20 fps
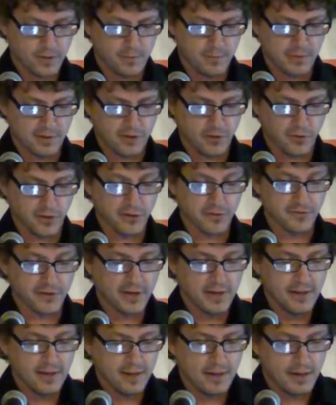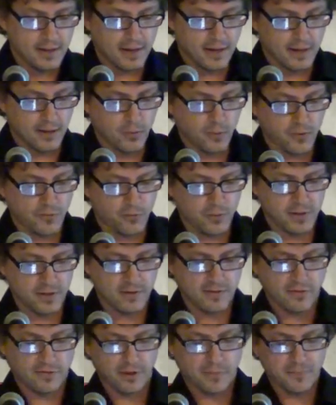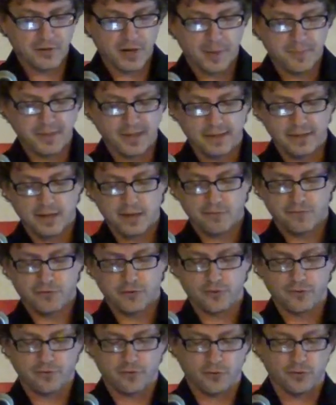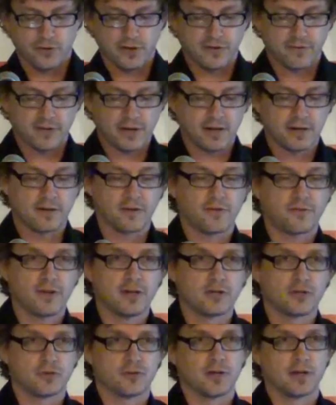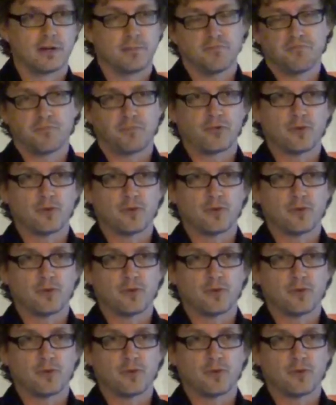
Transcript: materials uh, was written sometime in the late first, early second century,